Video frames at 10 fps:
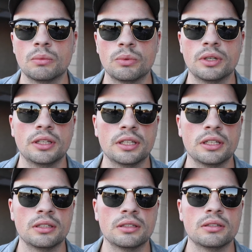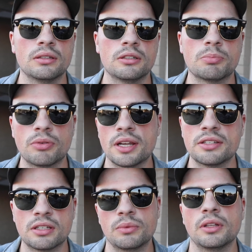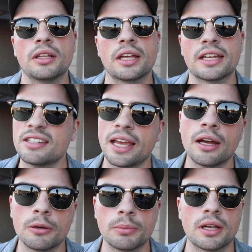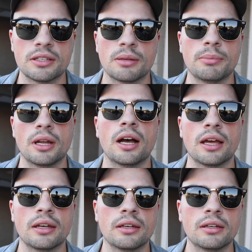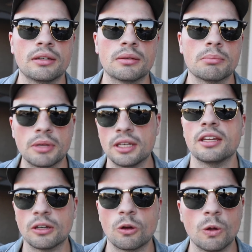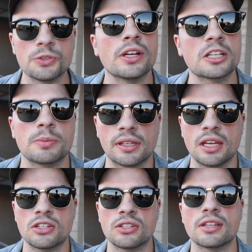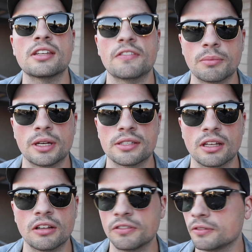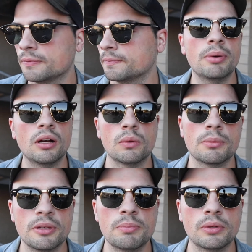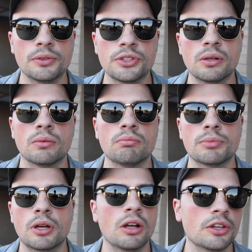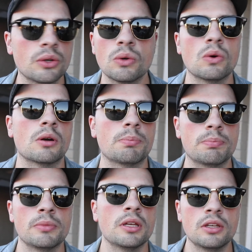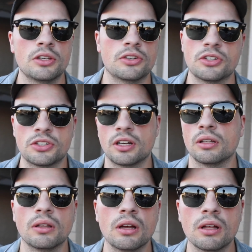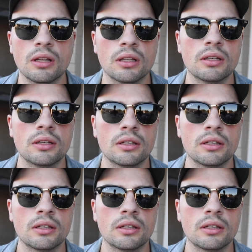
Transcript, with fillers: really depressed and really like down because I'm not meeting goals and expectations I set for myself. But when people don't call you or you're just in a lull